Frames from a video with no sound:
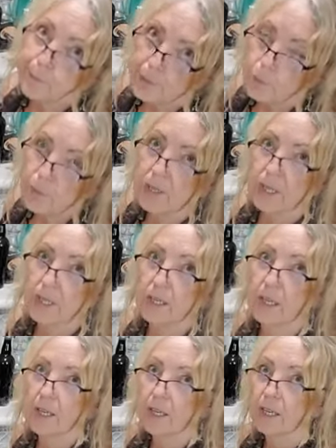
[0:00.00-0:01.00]
with any
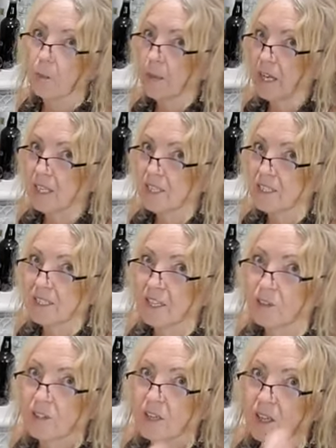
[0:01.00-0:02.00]
luck, it'll balance
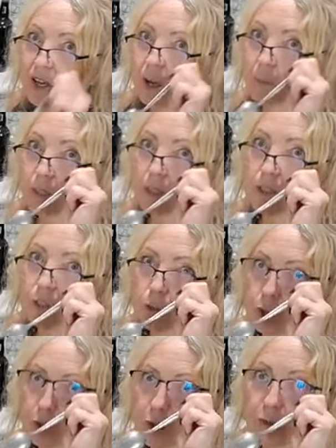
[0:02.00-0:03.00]
out. I'm not so
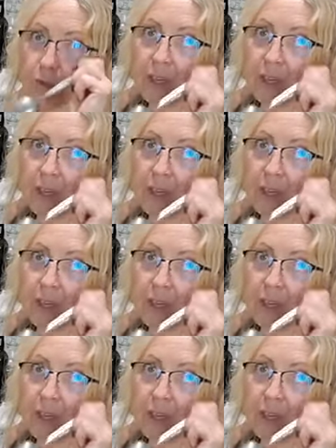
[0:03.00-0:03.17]
sure if it